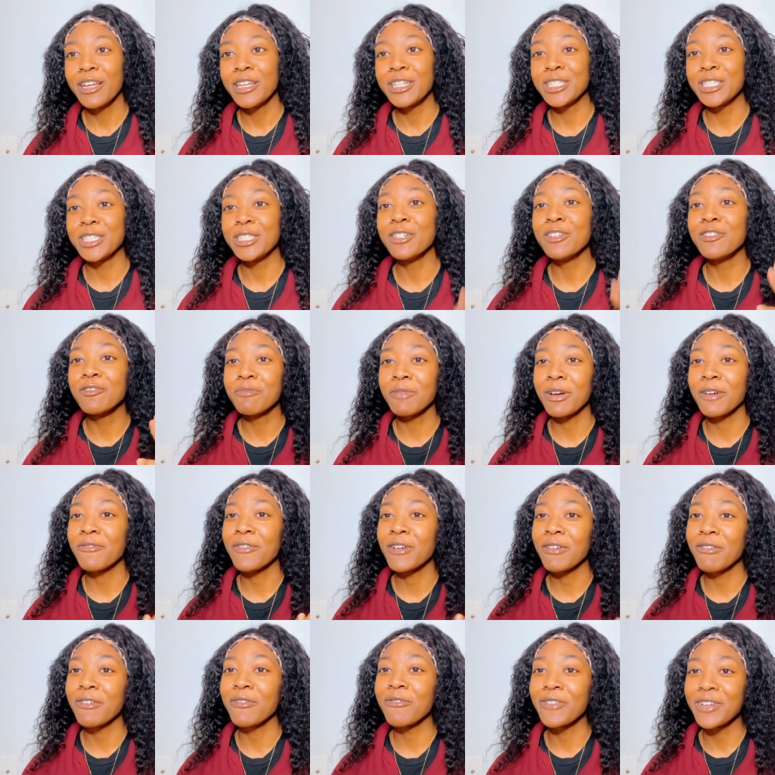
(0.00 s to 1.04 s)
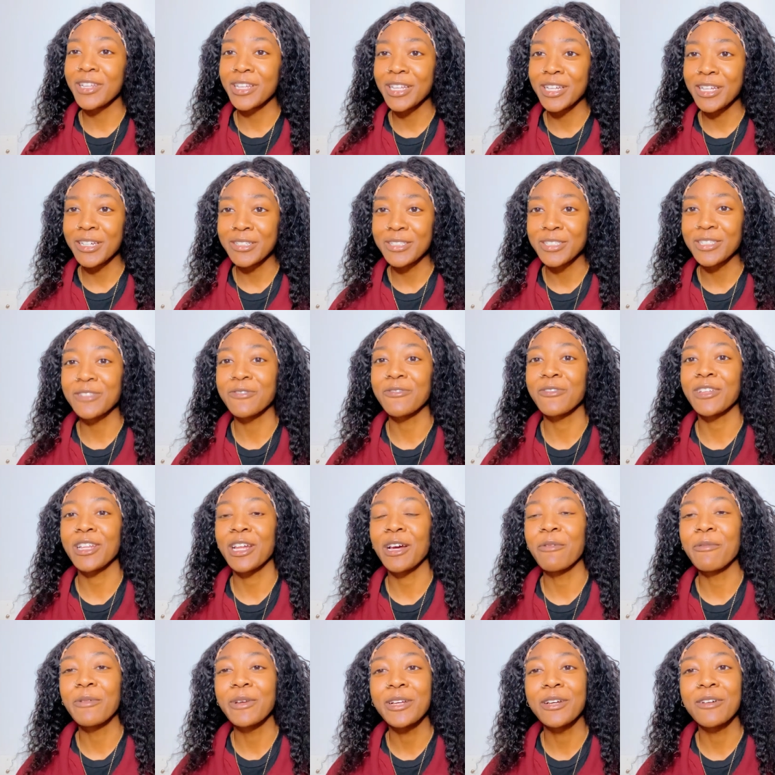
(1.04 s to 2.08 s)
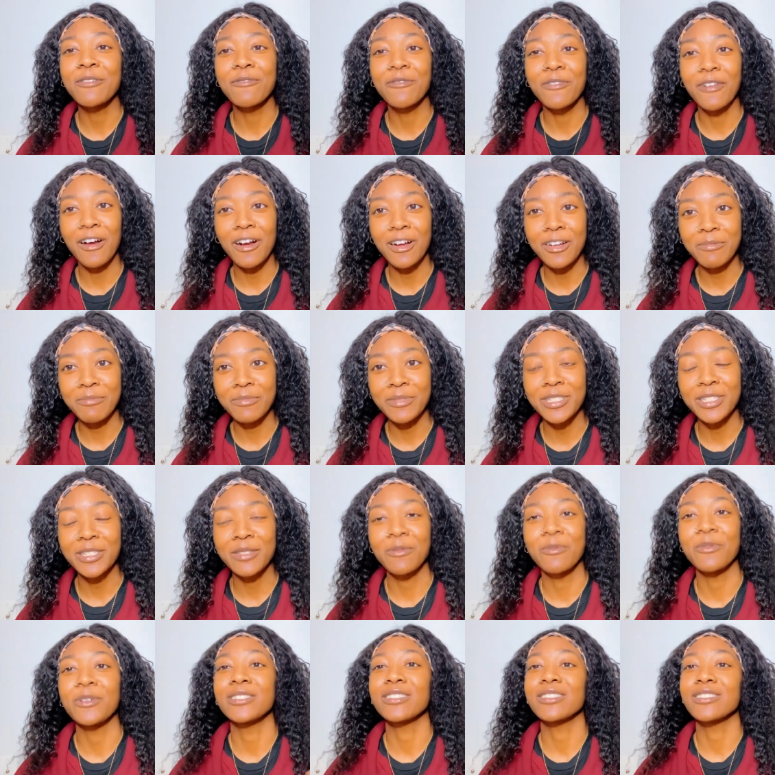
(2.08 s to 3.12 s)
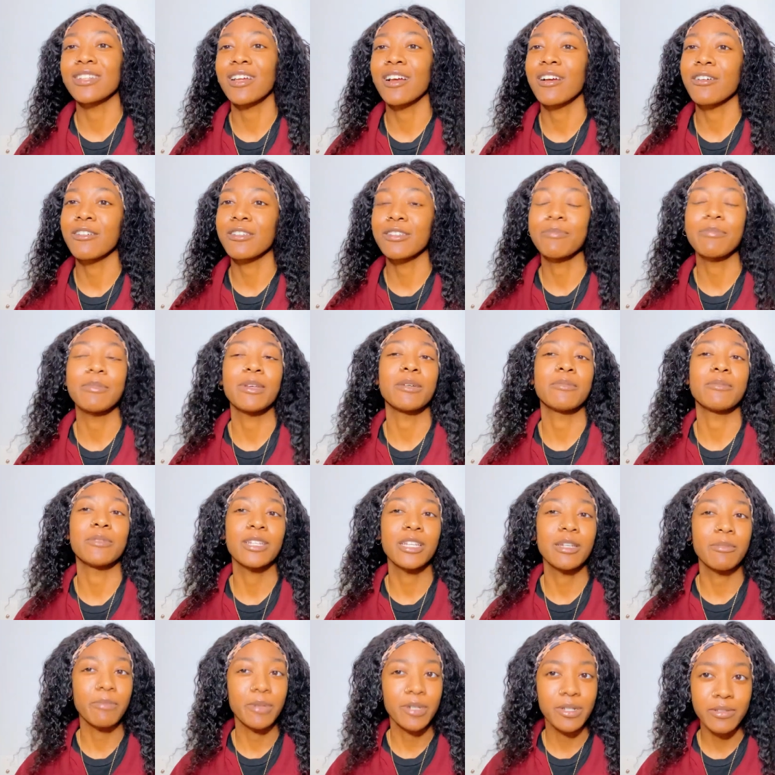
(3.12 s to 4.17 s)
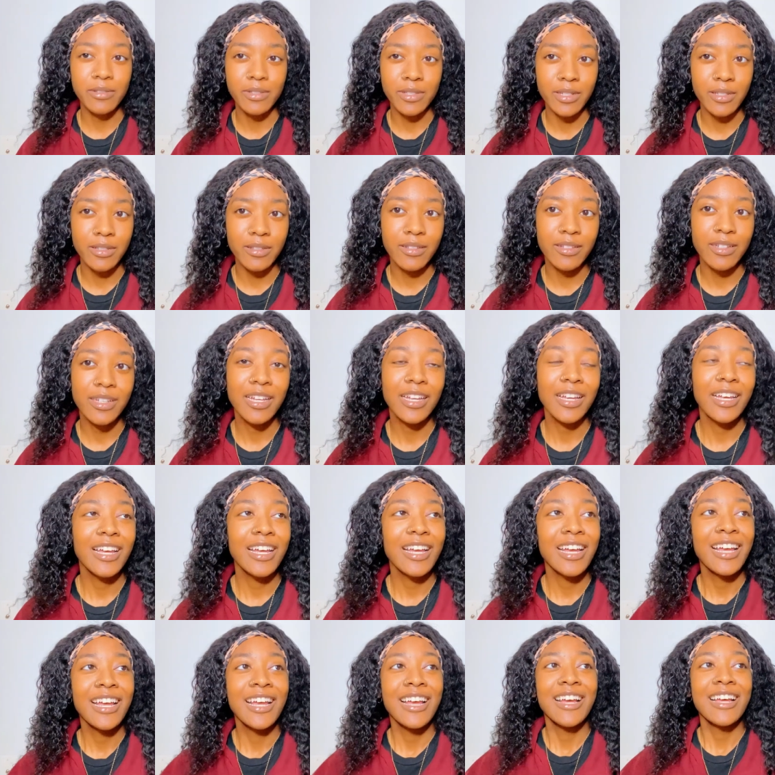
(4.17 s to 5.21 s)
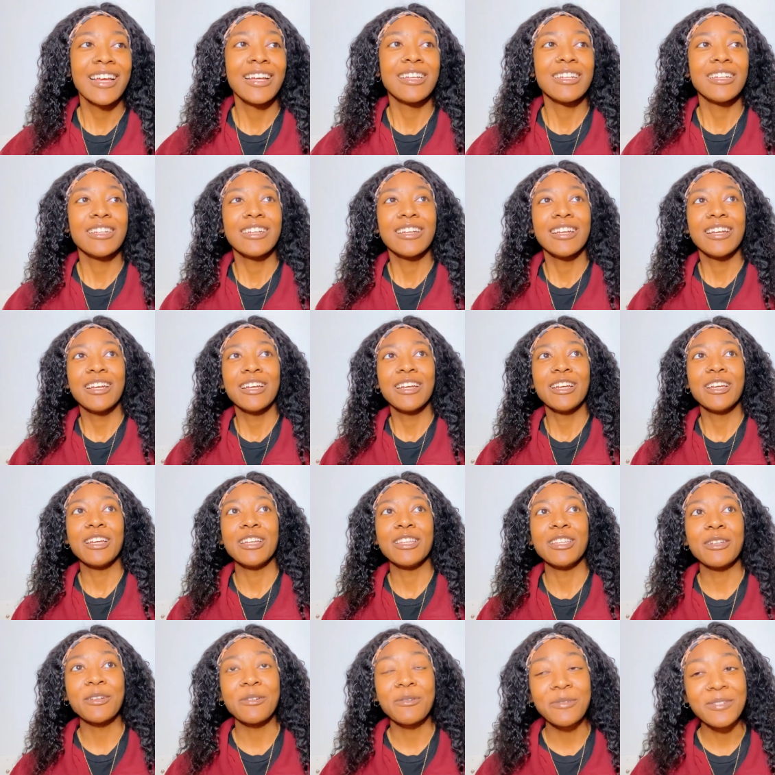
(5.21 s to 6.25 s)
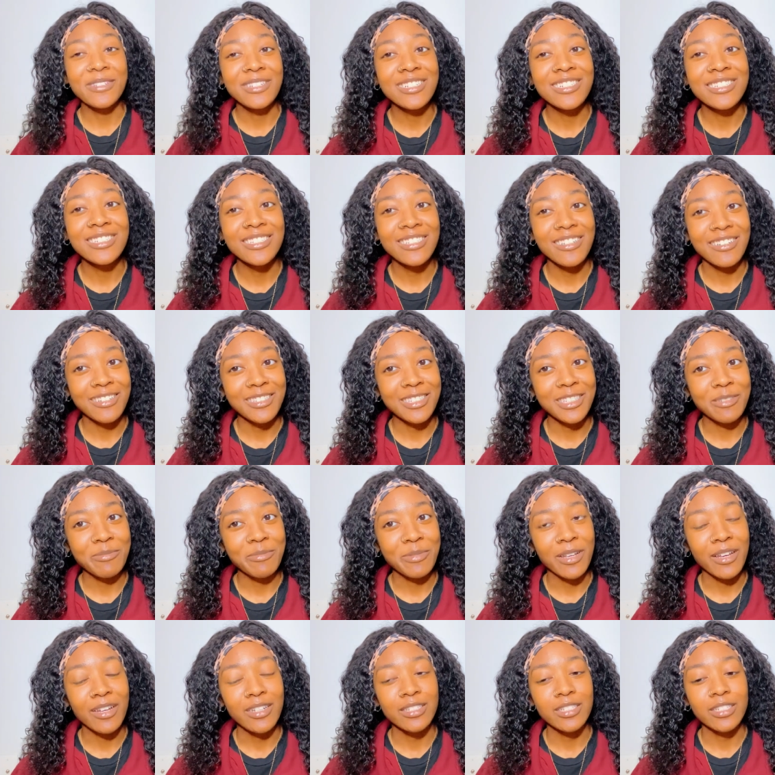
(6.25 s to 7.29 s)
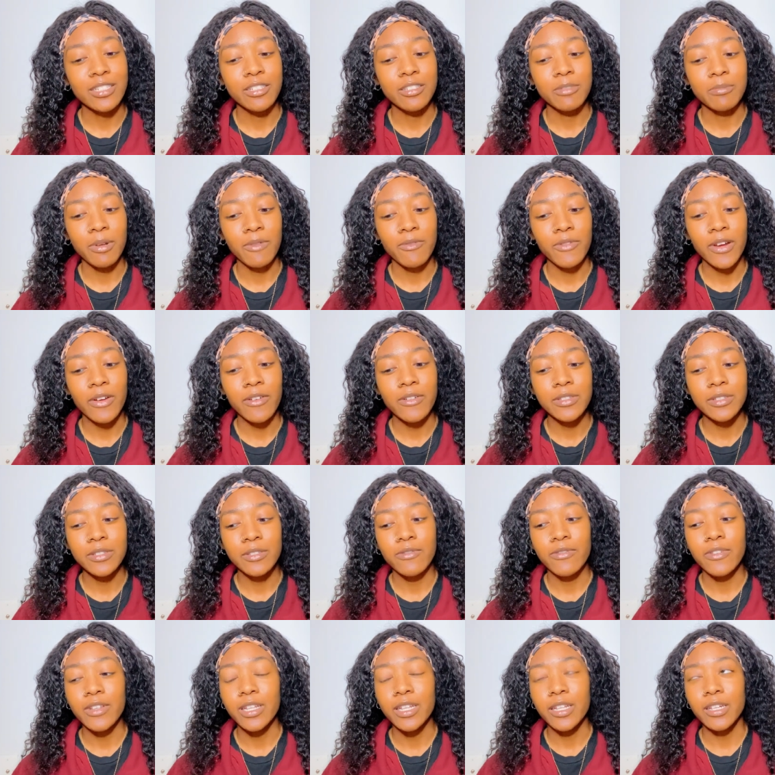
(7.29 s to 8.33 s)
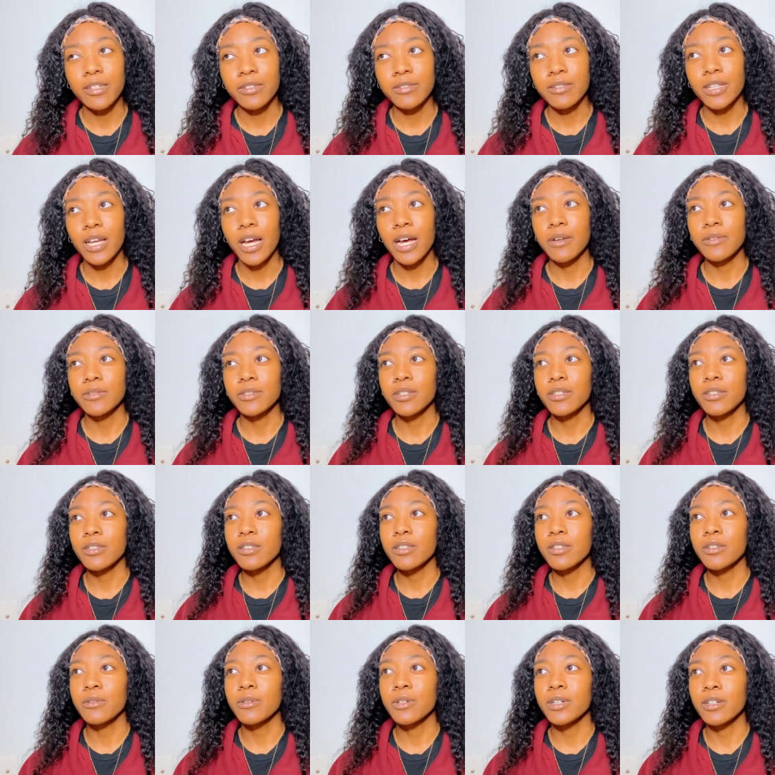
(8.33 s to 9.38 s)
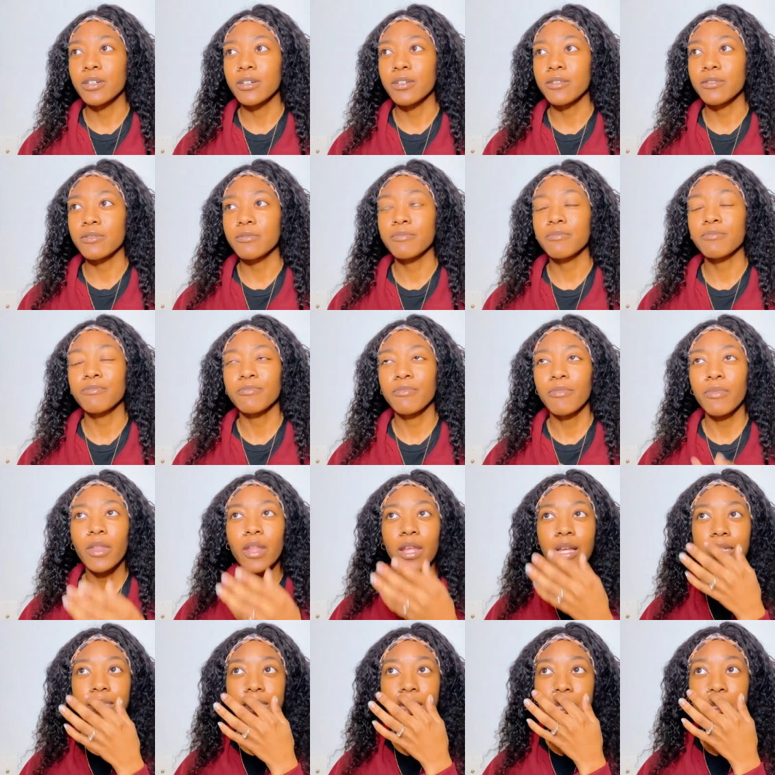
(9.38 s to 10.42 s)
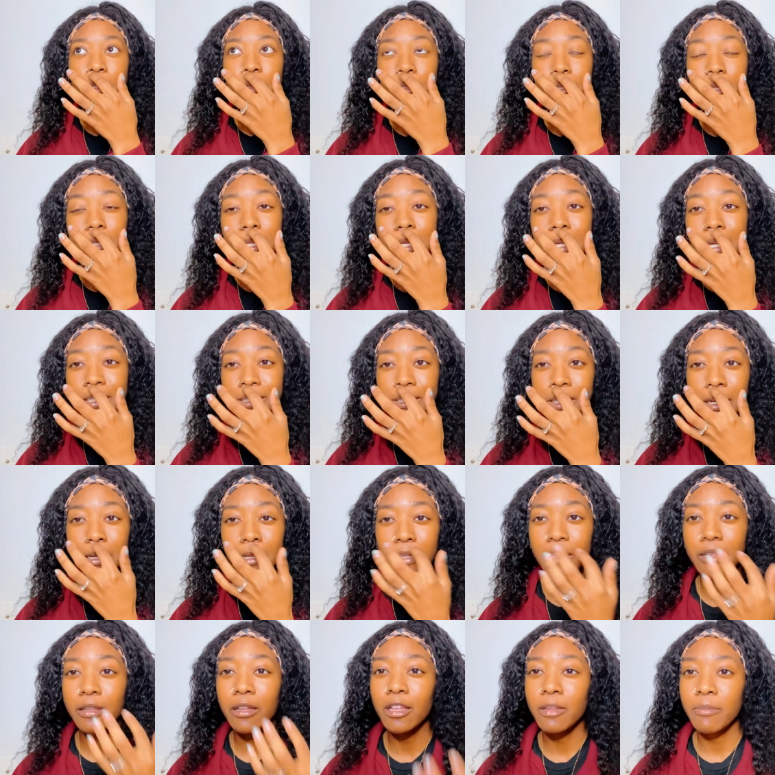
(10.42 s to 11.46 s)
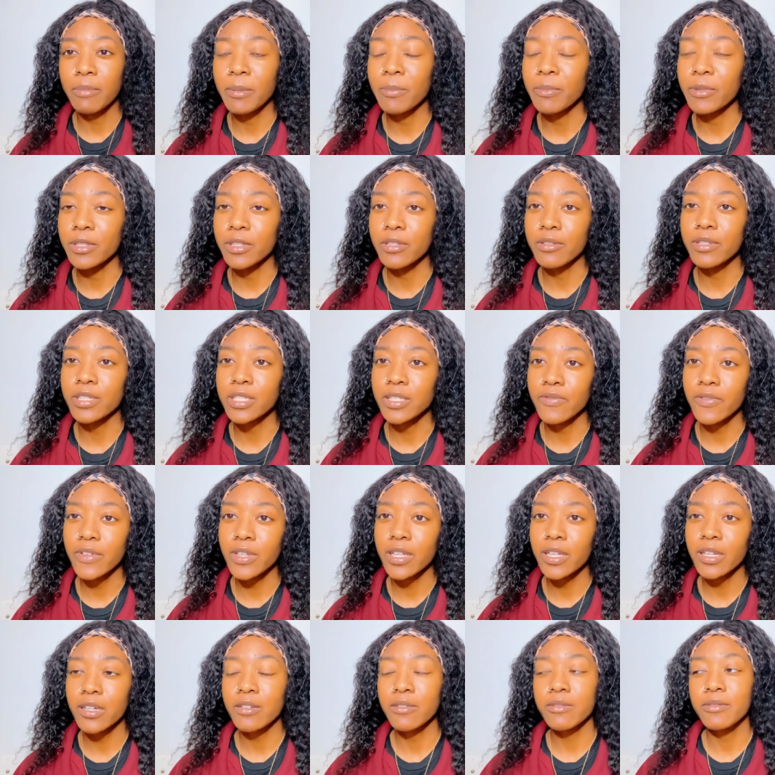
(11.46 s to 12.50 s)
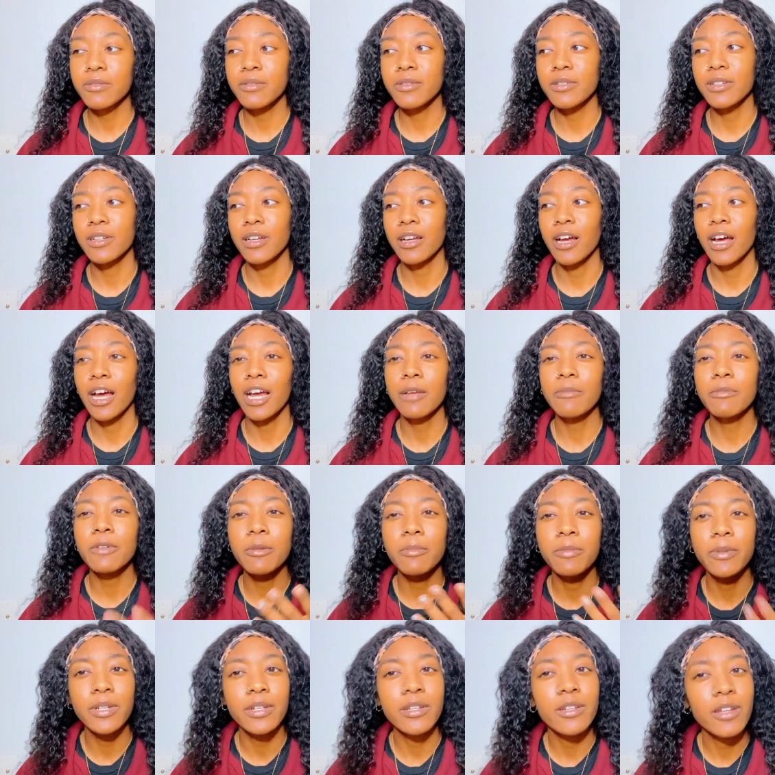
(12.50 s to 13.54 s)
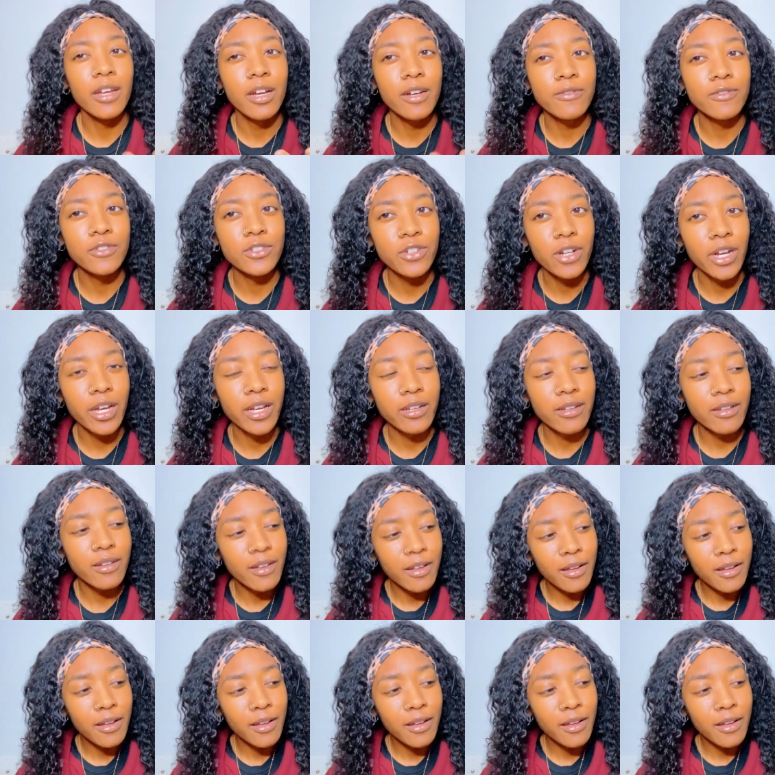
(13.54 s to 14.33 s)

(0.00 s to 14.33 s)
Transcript: two of my favorite videos for that week of Vlogmas was not going to be able to get posted. And it really sucked to be honest because my favorite two videos. I was going to do a, because I don't think I saw other people do this video. I'm completely off track.